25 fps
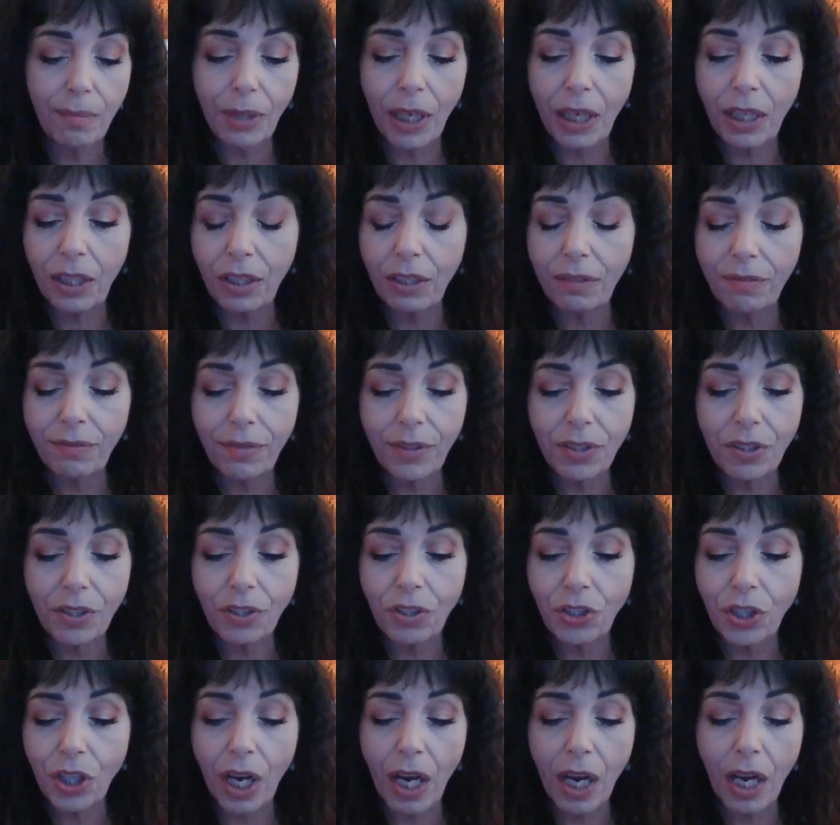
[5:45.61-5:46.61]
getting your
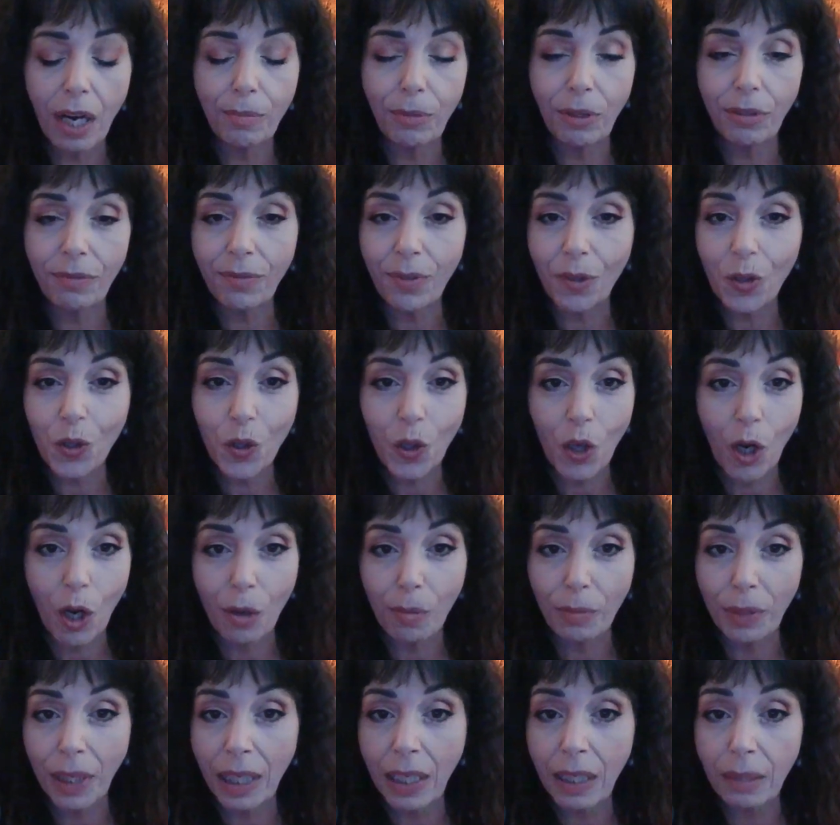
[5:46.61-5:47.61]
first job, your first
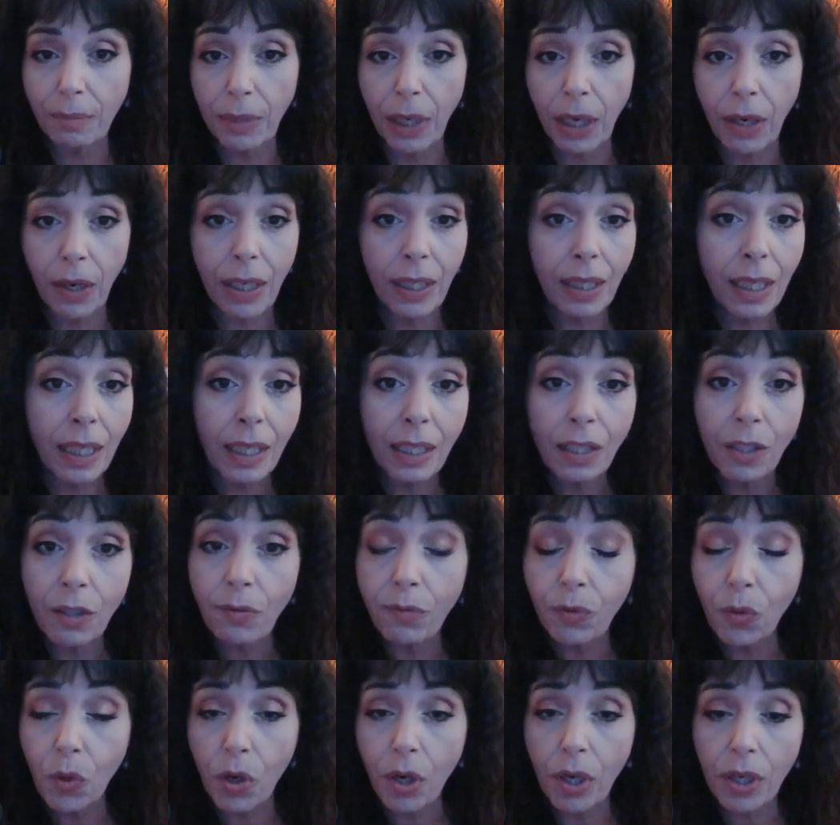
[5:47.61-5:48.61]
home, getting married, getting
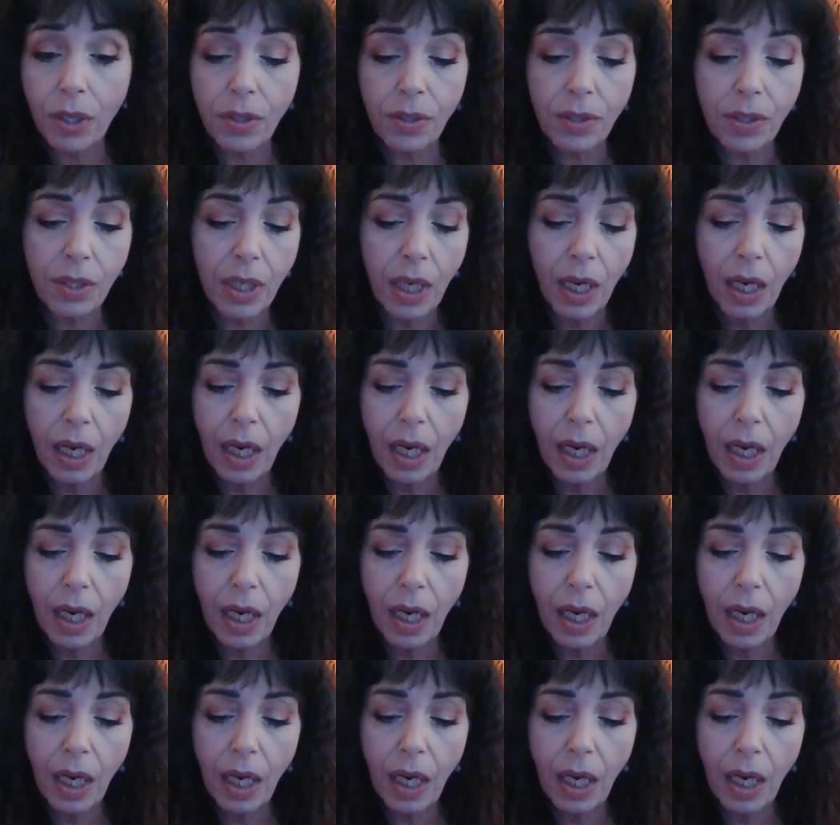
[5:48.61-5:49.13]
divorced,